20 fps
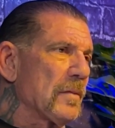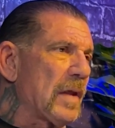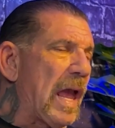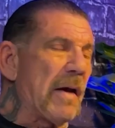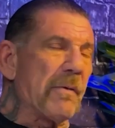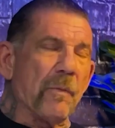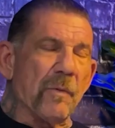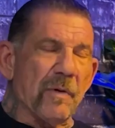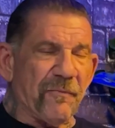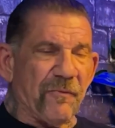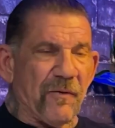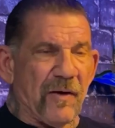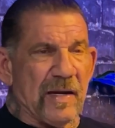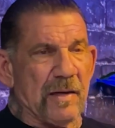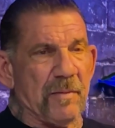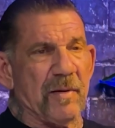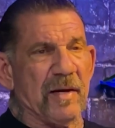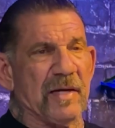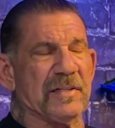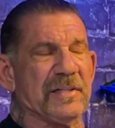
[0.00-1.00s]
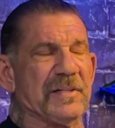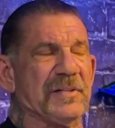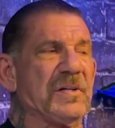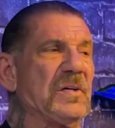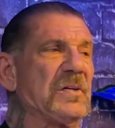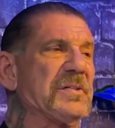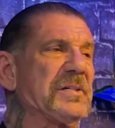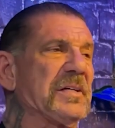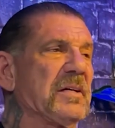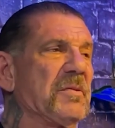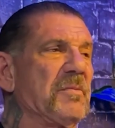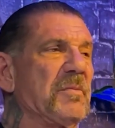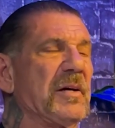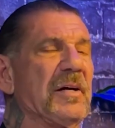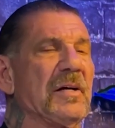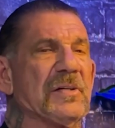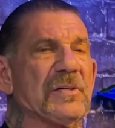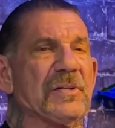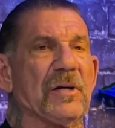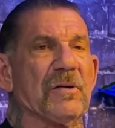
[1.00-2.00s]
And when we finally make a decision to commit
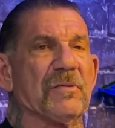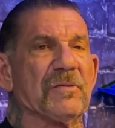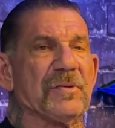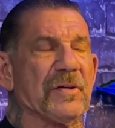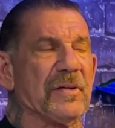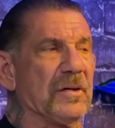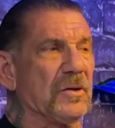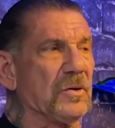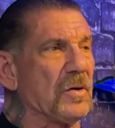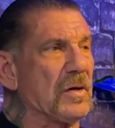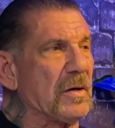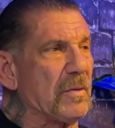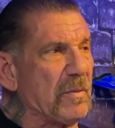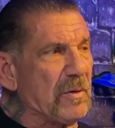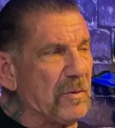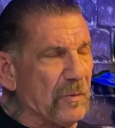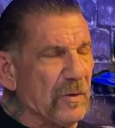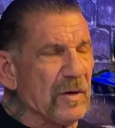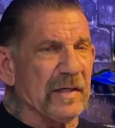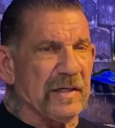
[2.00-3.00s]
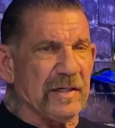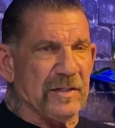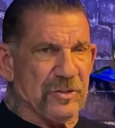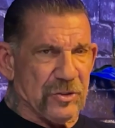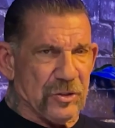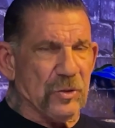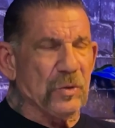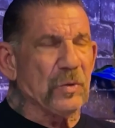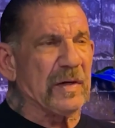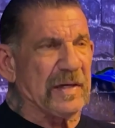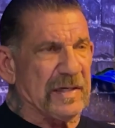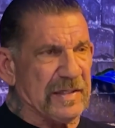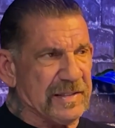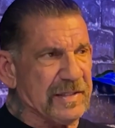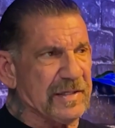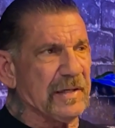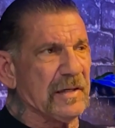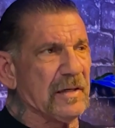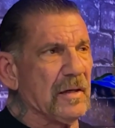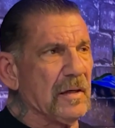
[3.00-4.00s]
ourselves to the Lord, and we really do
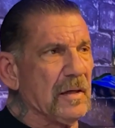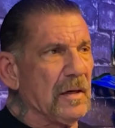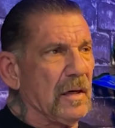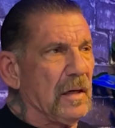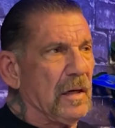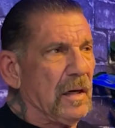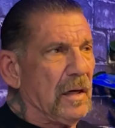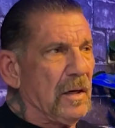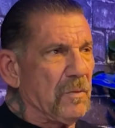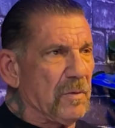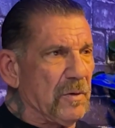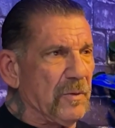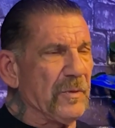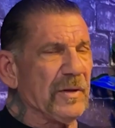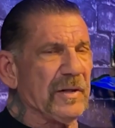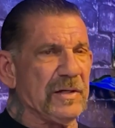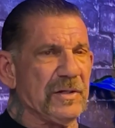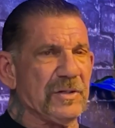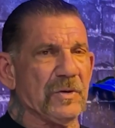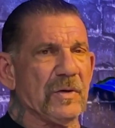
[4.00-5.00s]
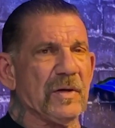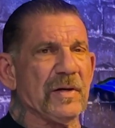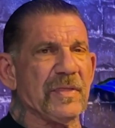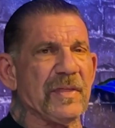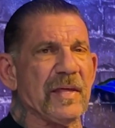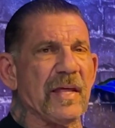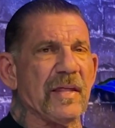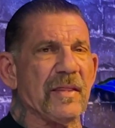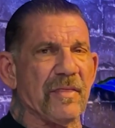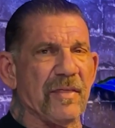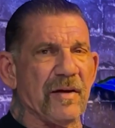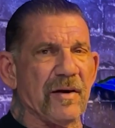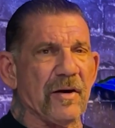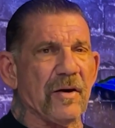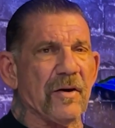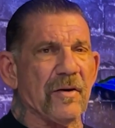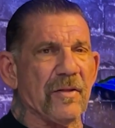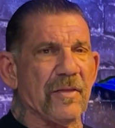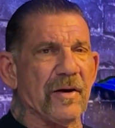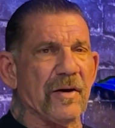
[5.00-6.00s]
it, then
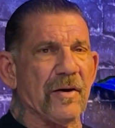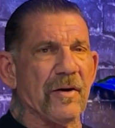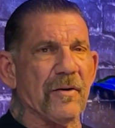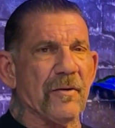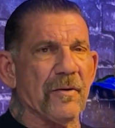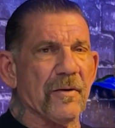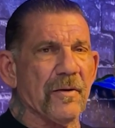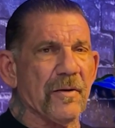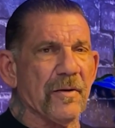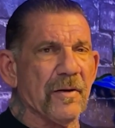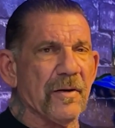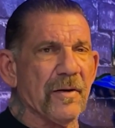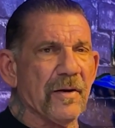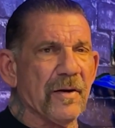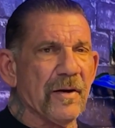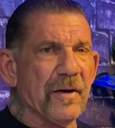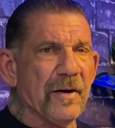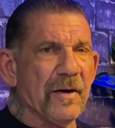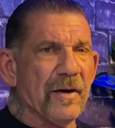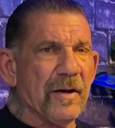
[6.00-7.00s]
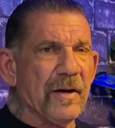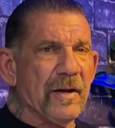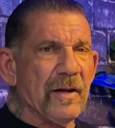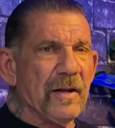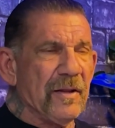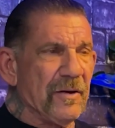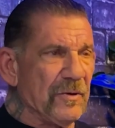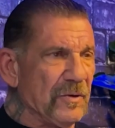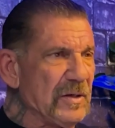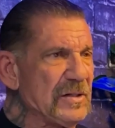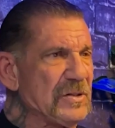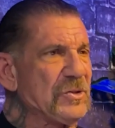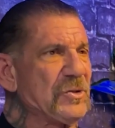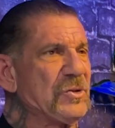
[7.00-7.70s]
there is